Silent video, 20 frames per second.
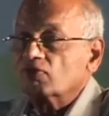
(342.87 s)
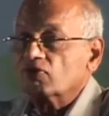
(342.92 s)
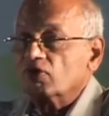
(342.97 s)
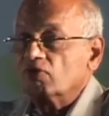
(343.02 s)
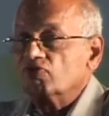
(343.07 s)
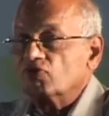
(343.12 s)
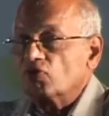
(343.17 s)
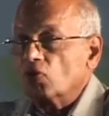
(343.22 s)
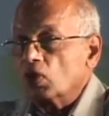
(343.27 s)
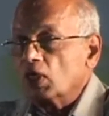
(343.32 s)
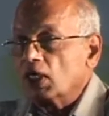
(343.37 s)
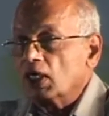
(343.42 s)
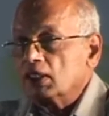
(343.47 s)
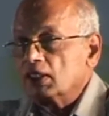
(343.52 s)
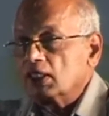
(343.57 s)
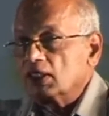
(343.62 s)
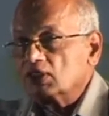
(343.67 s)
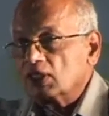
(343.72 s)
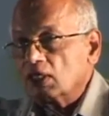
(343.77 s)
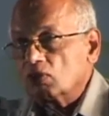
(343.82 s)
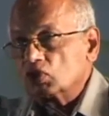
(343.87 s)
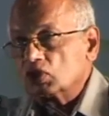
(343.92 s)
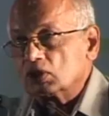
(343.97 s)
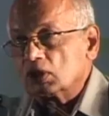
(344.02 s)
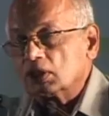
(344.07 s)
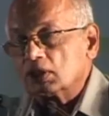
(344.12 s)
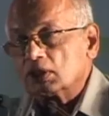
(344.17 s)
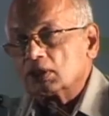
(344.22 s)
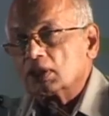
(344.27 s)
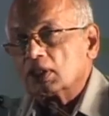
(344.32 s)
from
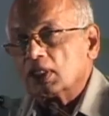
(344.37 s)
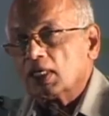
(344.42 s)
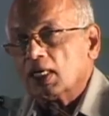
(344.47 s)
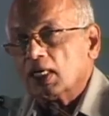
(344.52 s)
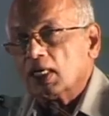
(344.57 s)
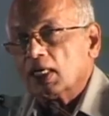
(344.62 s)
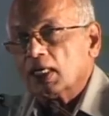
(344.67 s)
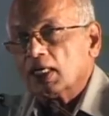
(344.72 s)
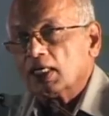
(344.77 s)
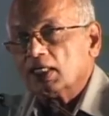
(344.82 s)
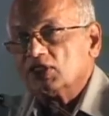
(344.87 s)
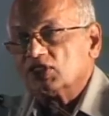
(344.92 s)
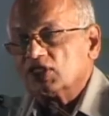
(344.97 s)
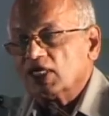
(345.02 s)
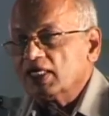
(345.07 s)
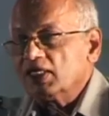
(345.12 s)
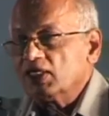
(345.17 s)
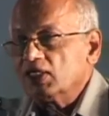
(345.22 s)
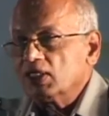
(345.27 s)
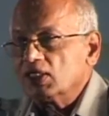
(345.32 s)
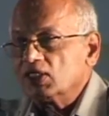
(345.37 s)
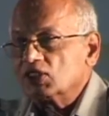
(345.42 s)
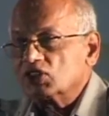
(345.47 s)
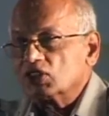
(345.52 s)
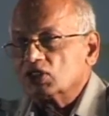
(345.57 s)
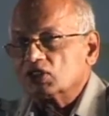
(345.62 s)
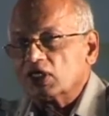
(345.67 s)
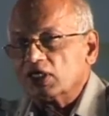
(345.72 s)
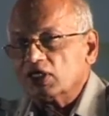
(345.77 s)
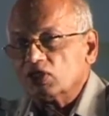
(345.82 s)
400,000, in 10
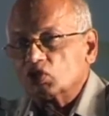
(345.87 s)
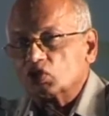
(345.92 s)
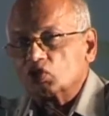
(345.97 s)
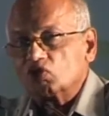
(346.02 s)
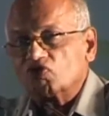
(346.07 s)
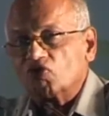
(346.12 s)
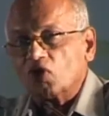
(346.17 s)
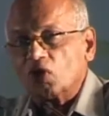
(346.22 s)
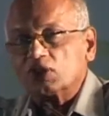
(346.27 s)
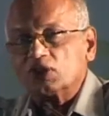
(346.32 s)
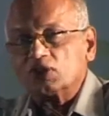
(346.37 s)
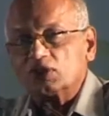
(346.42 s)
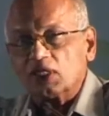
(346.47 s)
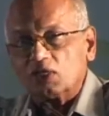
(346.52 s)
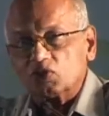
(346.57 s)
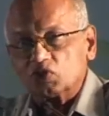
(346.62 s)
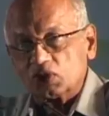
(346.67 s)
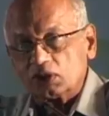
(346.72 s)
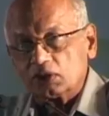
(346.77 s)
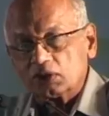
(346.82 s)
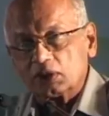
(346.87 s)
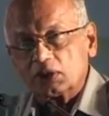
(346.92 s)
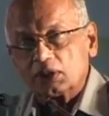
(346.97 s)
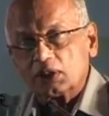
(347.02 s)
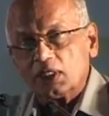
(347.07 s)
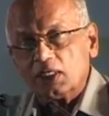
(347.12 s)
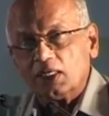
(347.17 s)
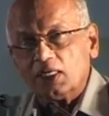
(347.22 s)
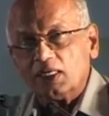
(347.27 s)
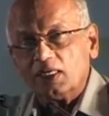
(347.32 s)
years it reduced to 40,000,
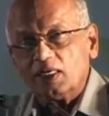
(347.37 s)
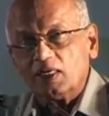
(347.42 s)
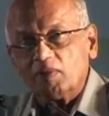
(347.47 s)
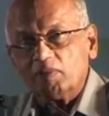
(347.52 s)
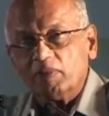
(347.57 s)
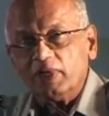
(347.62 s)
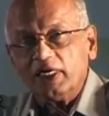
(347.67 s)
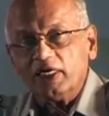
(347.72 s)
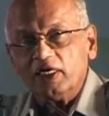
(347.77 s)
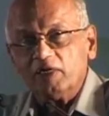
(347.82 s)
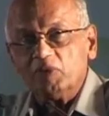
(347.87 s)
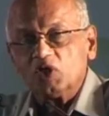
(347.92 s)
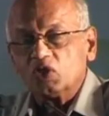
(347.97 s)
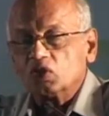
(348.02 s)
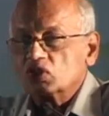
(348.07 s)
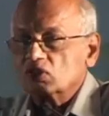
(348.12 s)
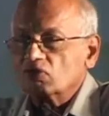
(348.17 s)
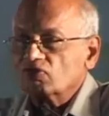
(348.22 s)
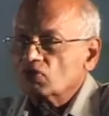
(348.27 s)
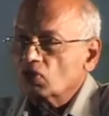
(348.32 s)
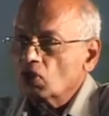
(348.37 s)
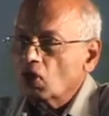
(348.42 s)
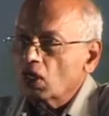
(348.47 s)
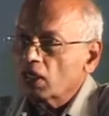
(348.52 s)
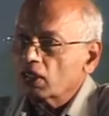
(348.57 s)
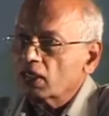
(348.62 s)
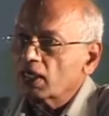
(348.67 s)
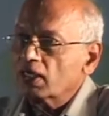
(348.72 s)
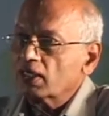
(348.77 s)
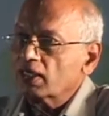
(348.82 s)
mainly because of
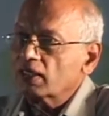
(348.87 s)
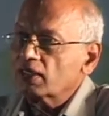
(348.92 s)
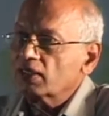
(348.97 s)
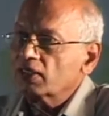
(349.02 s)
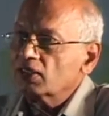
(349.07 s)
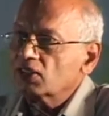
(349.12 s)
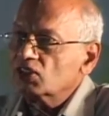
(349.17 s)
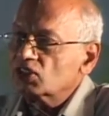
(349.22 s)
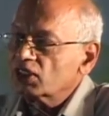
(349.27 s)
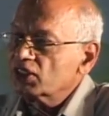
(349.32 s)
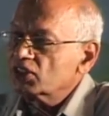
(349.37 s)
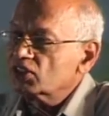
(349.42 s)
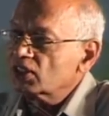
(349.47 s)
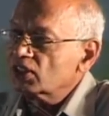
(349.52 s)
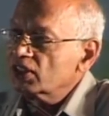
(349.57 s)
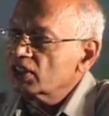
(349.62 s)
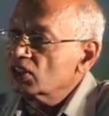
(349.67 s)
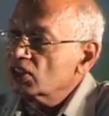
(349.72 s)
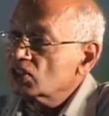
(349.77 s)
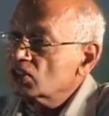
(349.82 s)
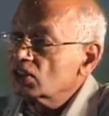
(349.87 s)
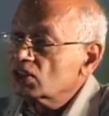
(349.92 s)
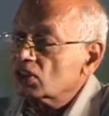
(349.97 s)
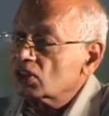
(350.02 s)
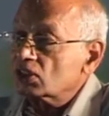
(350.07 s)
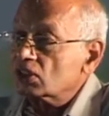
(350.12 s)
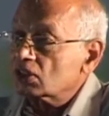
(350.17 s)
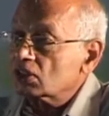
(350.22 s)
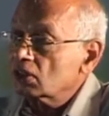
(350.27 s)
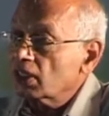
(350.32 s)
cholera, dysentery,
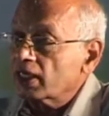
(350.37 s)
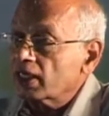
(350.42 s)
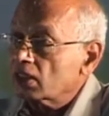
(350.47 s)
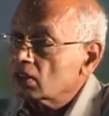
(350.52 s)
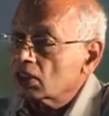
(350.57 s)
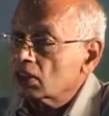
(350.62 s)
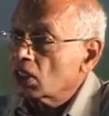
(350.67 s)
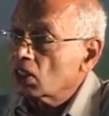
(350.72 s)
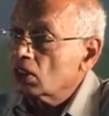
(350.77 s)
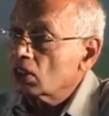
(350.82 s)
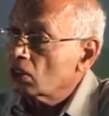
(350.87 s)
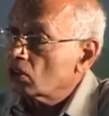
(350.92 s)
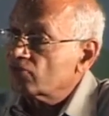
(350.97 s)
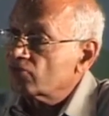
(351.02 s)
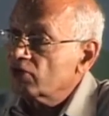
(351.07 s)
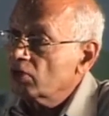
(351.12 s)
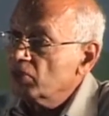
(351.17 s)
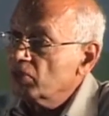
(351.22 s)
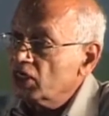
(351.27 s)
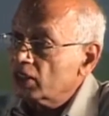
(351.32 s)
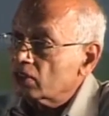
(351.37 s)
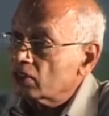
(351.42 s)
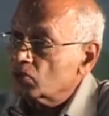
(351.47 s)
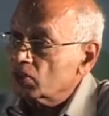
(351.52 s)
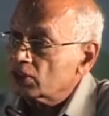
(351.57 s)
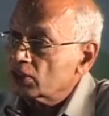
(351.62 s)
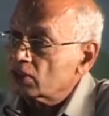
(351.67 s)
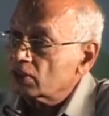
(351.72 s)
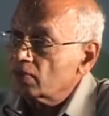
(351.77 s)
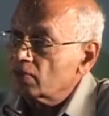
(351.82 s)
diseases they're not familiar
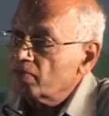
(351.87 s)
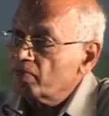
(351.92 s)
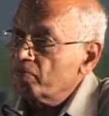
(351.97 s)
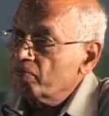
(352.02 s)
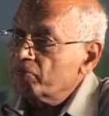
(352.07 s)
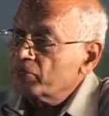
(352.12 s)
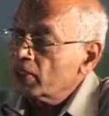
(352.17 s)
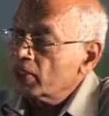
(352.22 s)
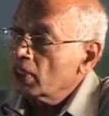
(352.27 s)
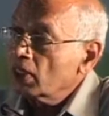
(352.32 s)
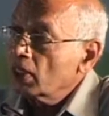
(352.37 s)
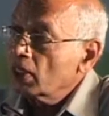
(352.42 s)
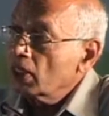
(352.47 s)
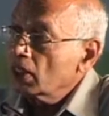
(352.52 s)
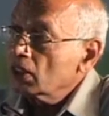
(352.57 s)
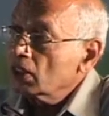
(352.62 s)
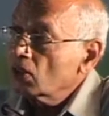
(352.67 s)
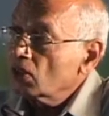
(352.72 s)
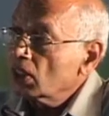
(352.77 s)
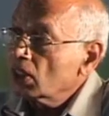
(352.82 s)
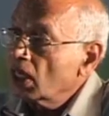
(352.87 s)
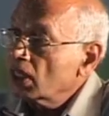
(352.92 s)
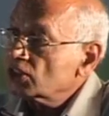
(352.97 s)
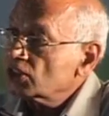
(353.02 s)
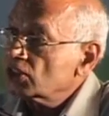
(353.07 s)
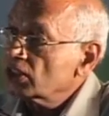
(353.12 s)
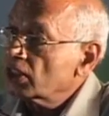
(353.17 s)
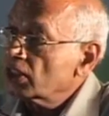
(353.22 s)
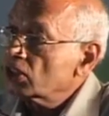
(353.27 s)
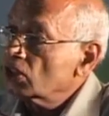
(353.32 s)
with. Now
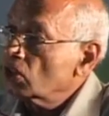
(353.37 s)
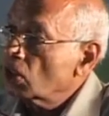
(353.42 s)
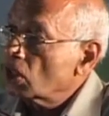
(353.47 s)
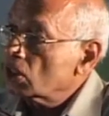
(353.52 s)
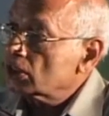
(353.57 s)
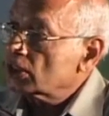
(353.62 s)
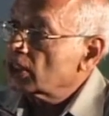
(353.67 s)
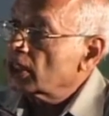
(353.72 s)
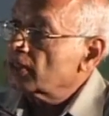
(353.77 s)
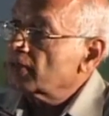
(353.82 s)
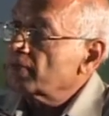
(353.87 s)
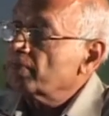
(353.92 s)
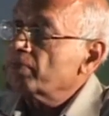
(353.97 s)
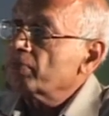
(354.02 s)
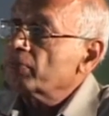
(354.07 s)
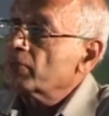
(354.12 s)
Garcia de Orta,